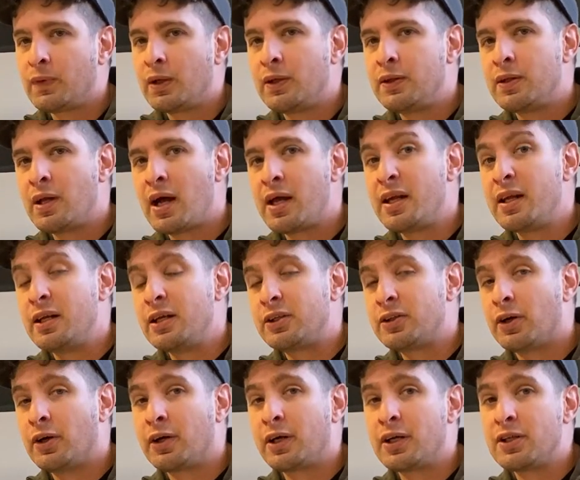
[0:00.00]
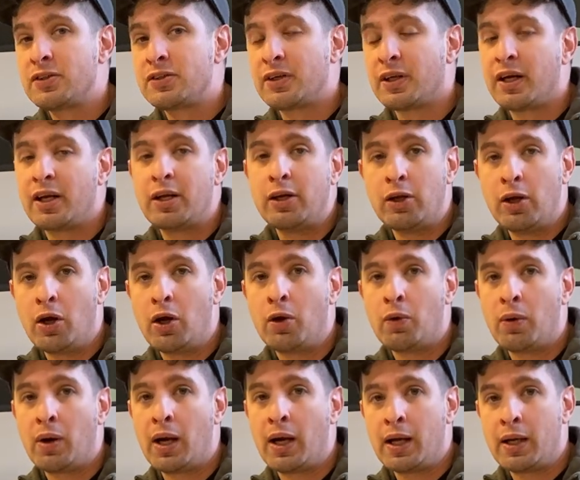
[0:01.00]
not hitting targets that I know
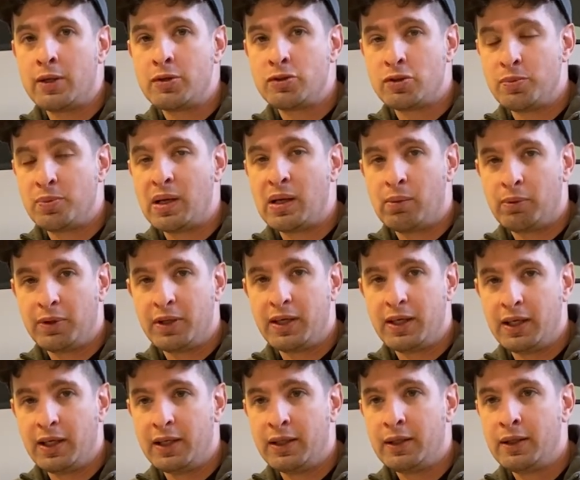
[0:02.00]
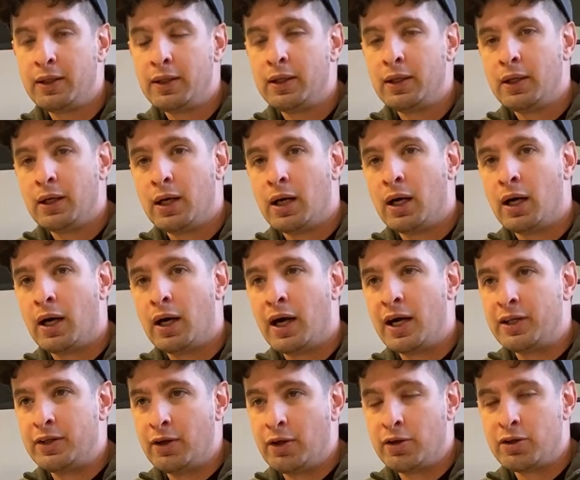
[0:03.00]
I should be able to hit. I
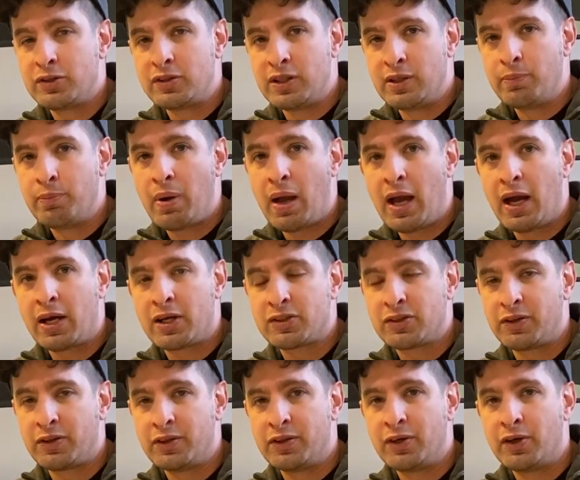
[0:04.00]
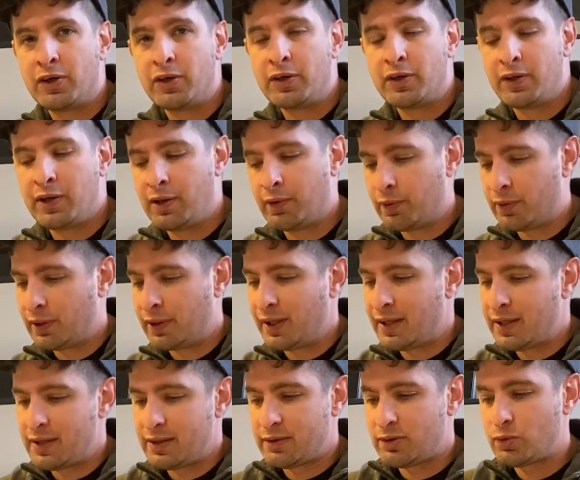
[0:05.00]
noticed the impacts on the dirt. They were
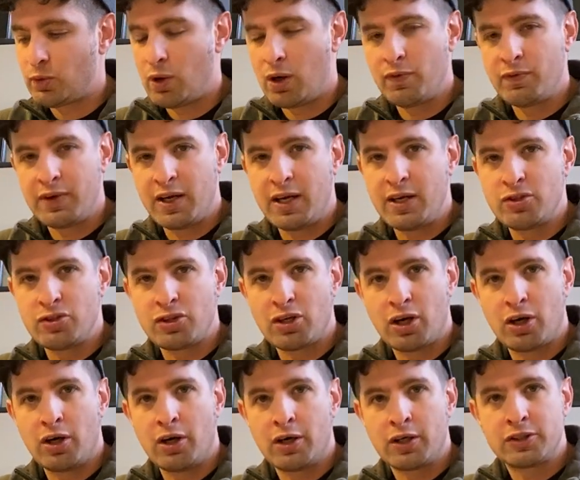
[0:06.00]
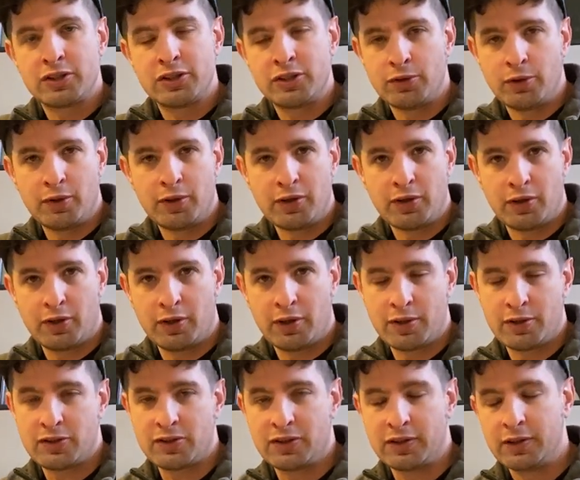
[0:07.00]
like 12 and 8-inch gongs at 200
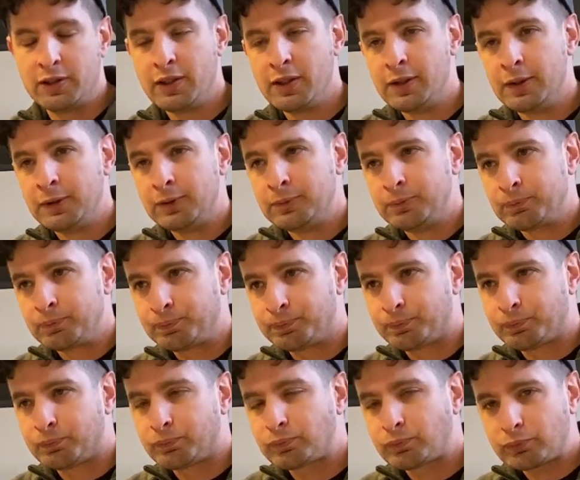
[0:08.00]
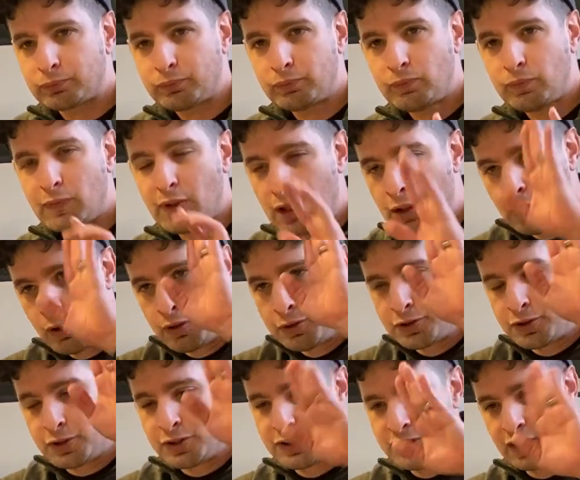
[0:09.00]
yards and
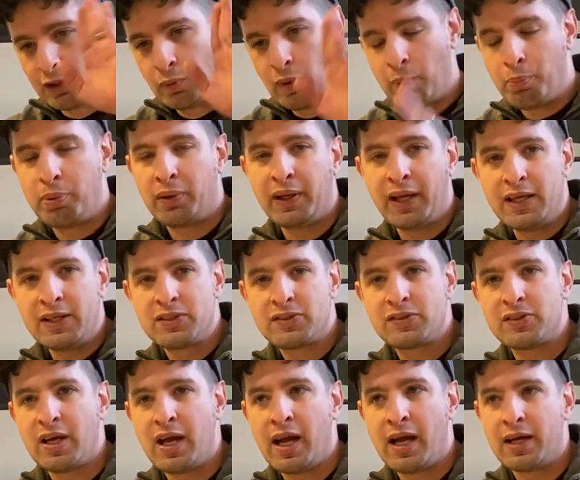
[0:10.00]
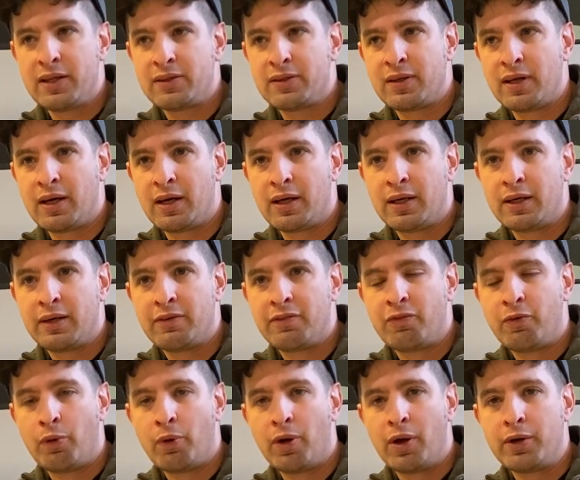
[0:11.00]
larger silhouette plates at
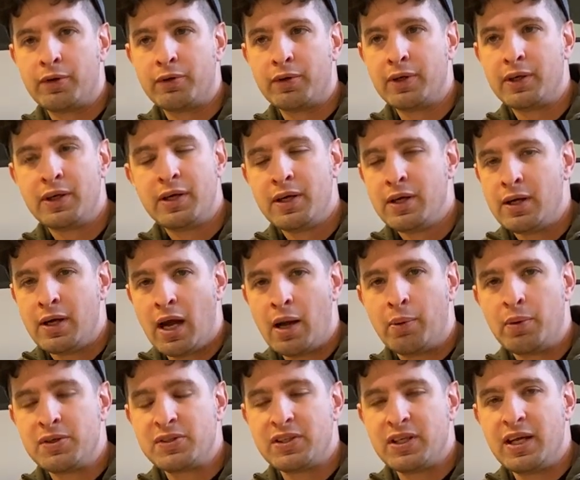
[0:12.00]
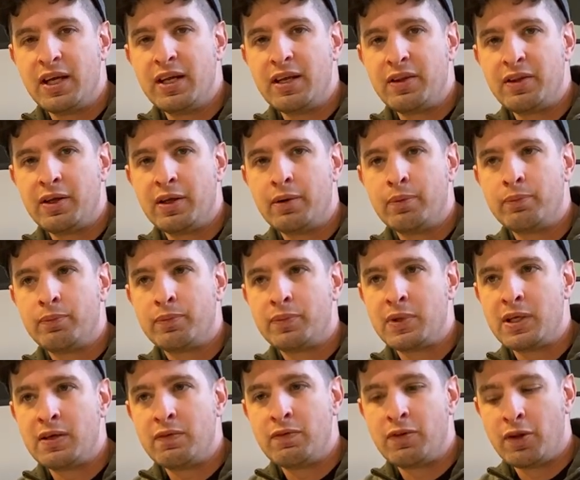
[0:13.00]
400. I wasn't hitting them,
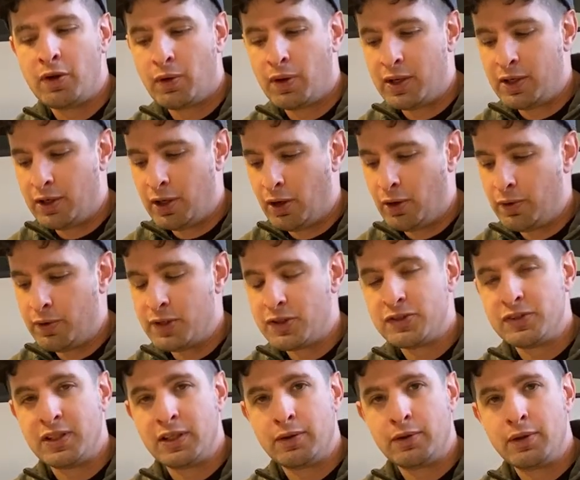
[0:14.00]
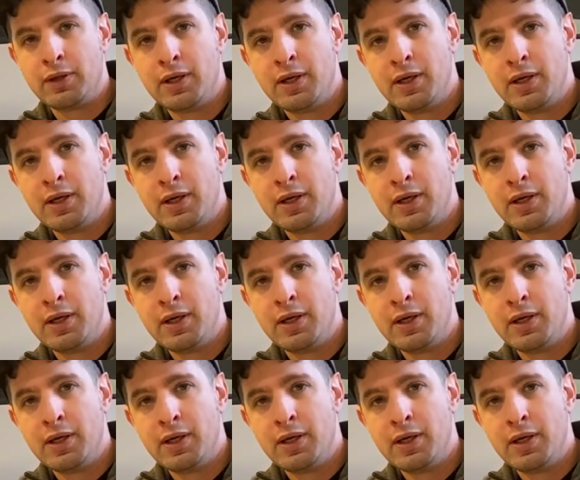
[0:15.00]
even though I know this thing